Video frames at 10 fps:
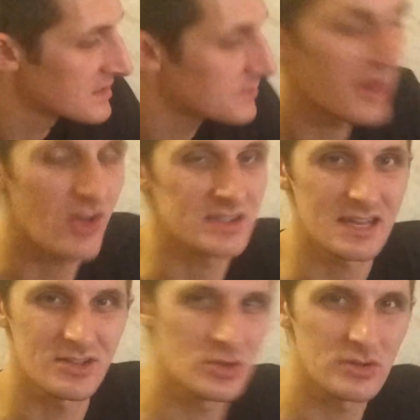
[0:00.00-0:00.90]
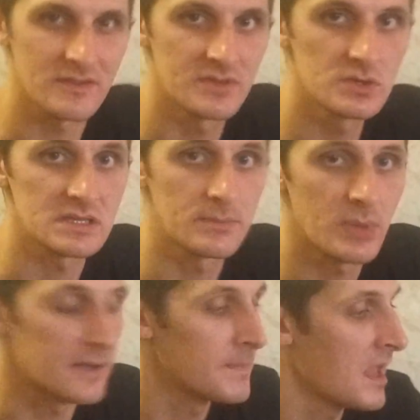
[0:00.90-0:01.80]
might all sound a little confusing,
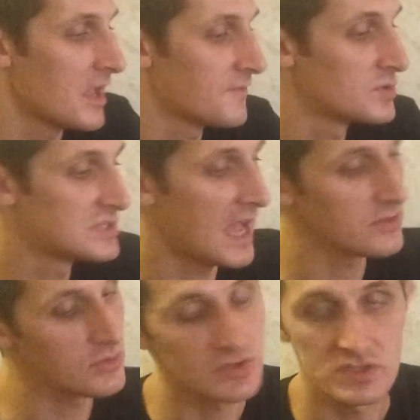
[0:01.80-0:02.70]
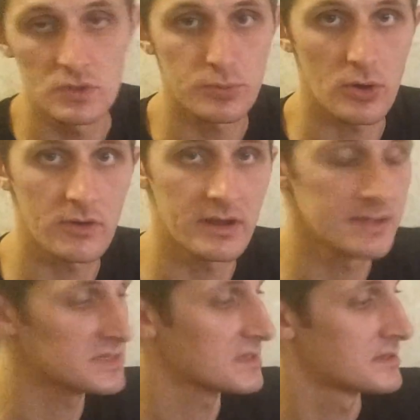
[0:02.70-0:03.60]
but if you download the two
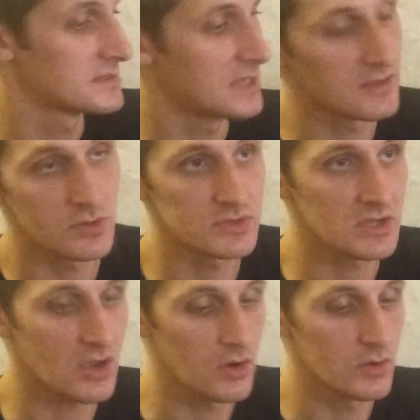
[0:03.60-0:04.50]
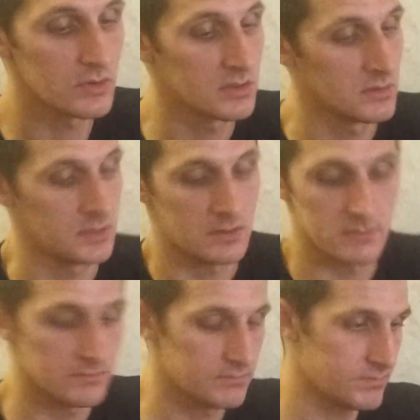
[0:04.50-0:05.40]
programs, download the code,
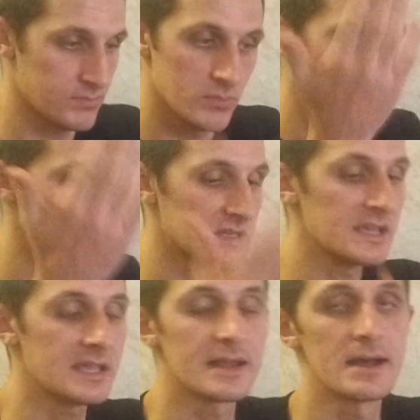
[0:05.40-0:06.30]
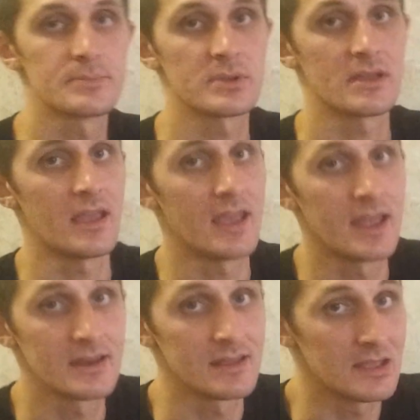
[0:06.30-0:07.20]
sync it up,
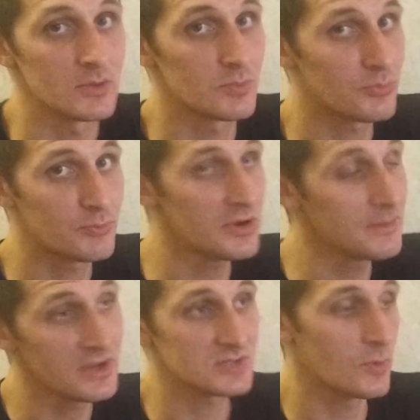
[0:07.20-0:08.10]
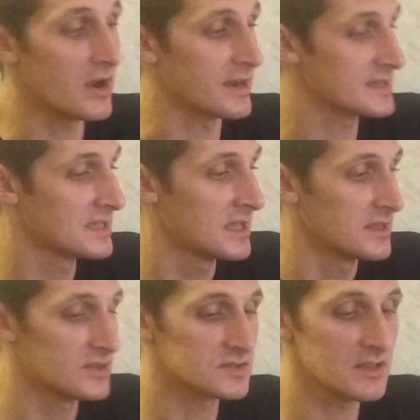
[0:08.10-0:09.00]
and it pretty much works.
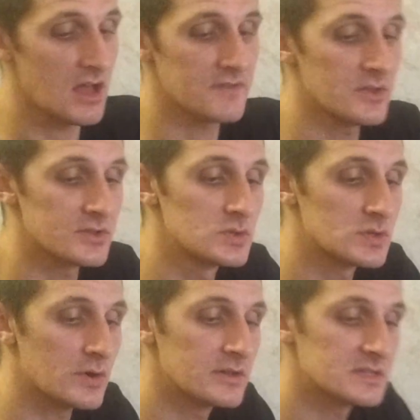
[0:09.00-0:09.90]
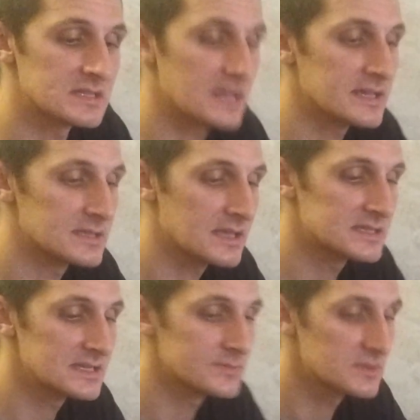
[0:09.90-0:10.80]
There's a lot of other tutorials, and they
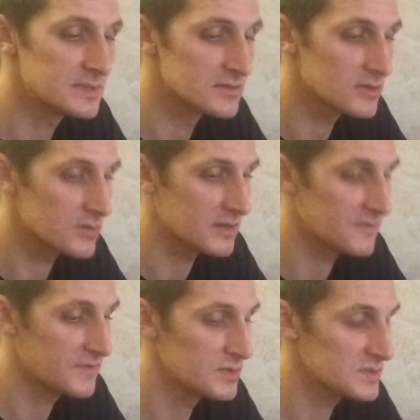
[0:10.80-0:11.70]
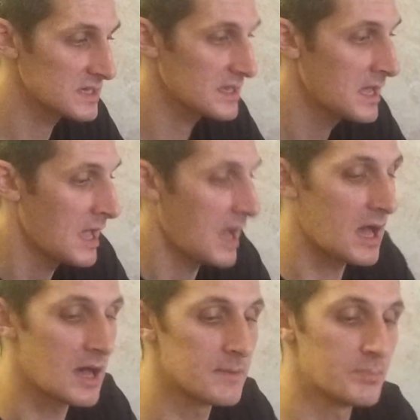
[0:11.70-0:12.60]
seem to be a little confusing,
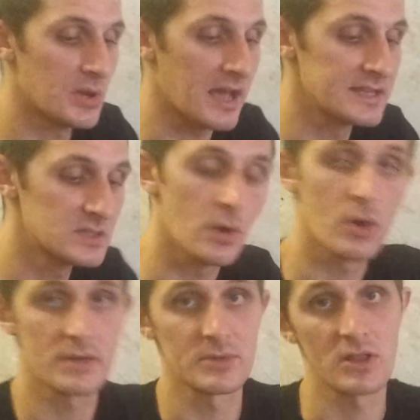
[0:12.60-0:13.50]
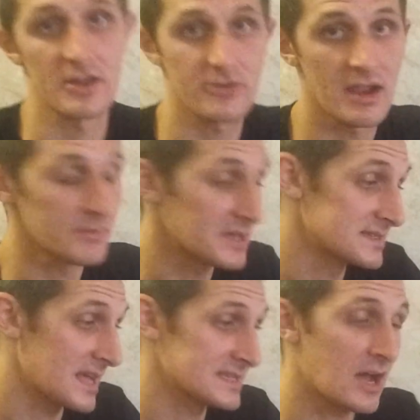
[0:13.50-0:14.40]
but I do owe them a lot of credit because
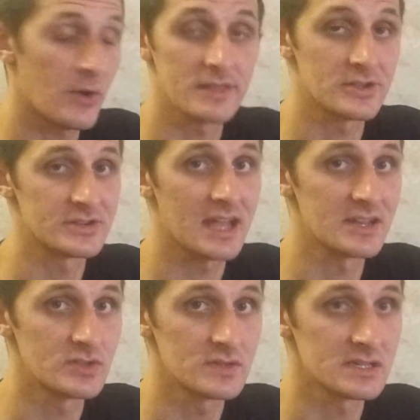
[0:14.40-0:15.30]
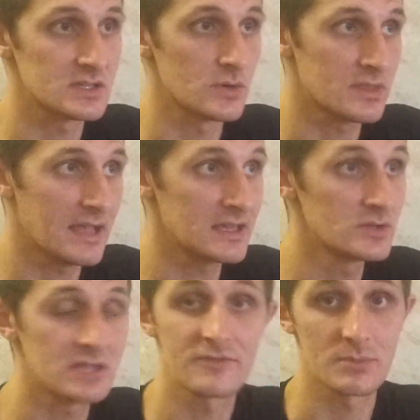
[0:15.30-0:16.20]
that's how I learned how to do this. So thank
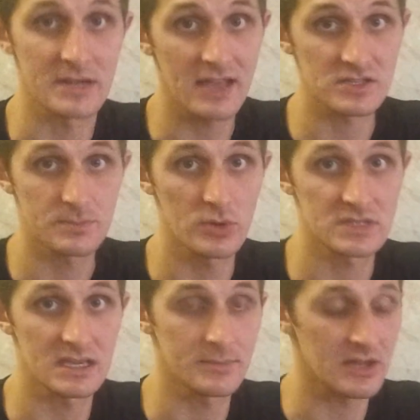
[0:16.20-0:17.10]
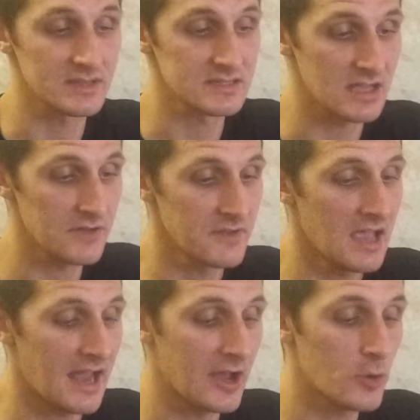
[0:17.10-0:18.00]
you to everybody else posting about this stuff,
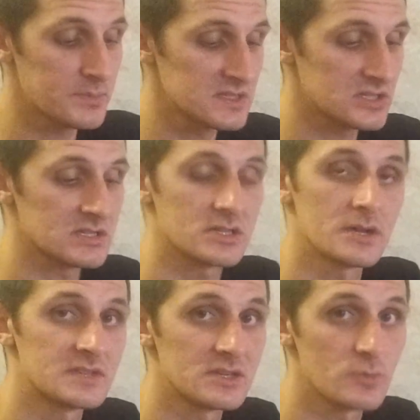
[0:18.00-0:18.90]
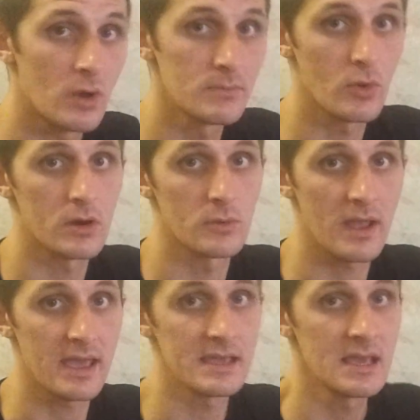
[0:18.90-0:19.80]
and I hope this just serves as one more
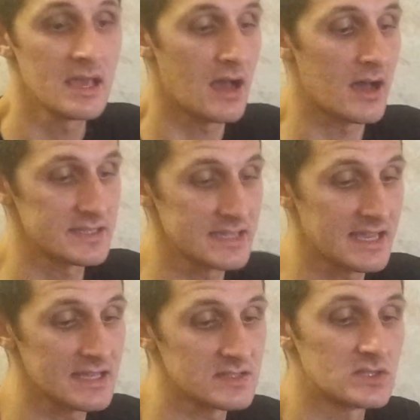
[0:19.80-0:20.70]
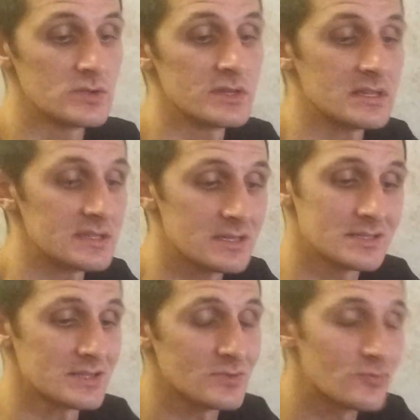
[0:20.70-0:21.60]
way to get into doing this,
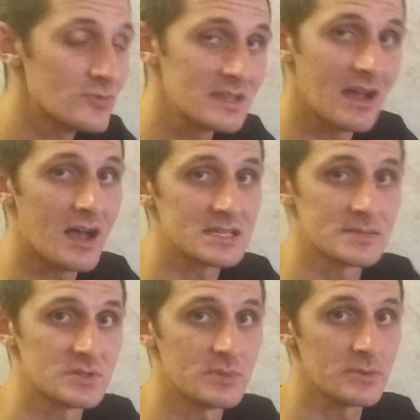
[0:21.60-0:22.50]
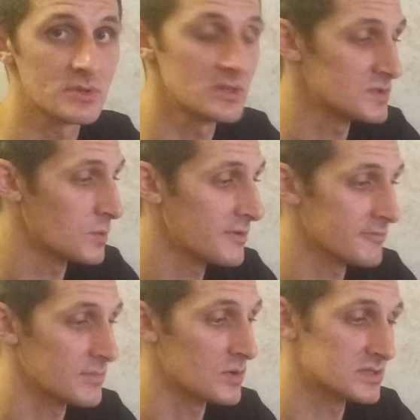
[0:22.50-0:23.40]
because it's really awesome to be able to use a Wii
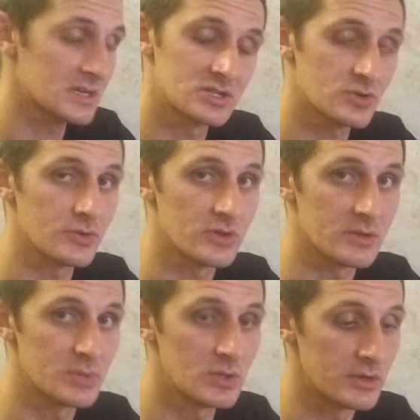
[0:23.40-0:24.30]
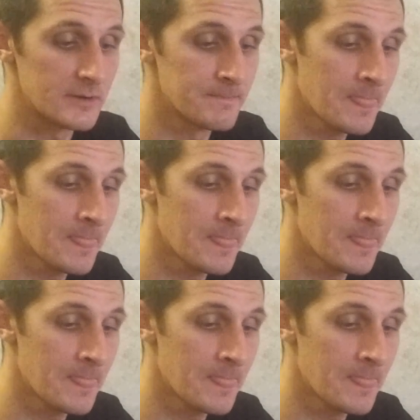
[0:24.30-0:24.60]
Remote to control your computer.